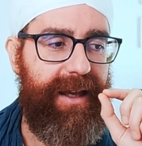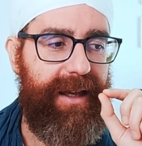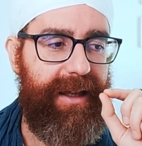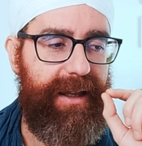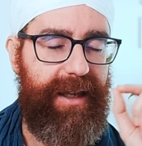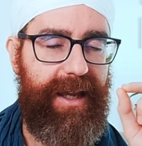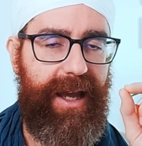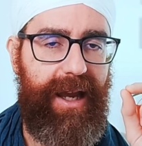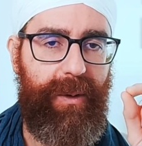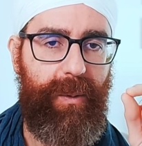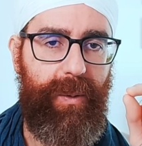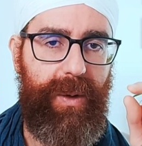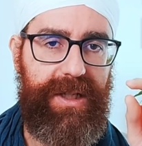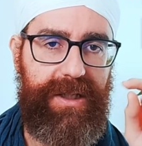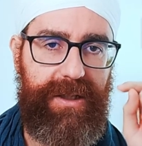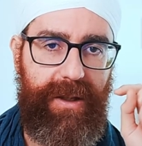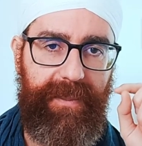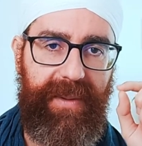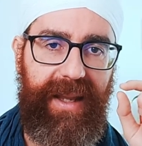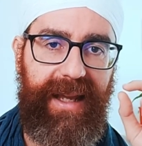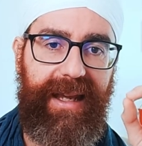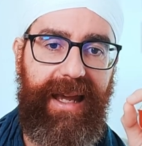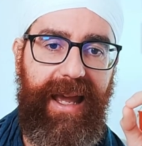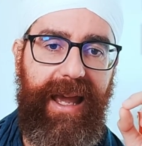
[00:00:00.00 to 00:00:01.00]
Gyan wisdom,
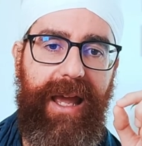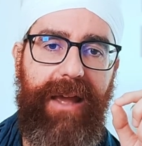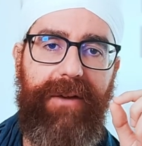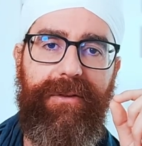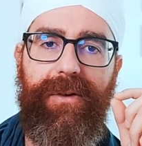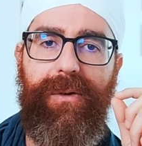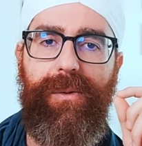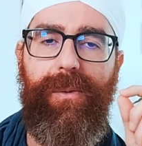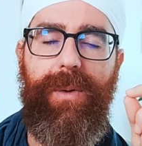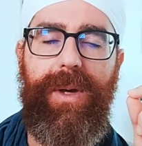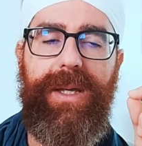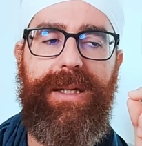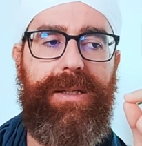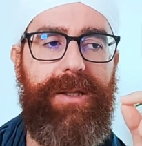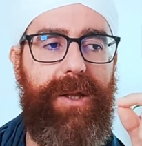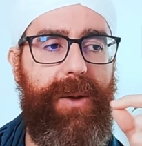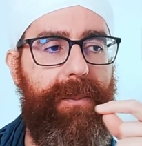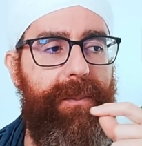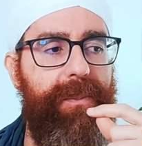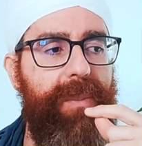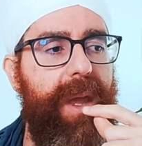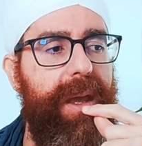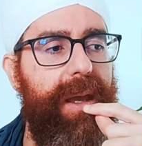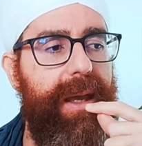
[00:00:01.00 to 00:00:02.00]
the cave of
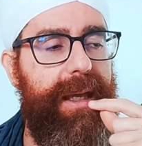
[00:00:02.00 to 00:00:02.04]
wisdom,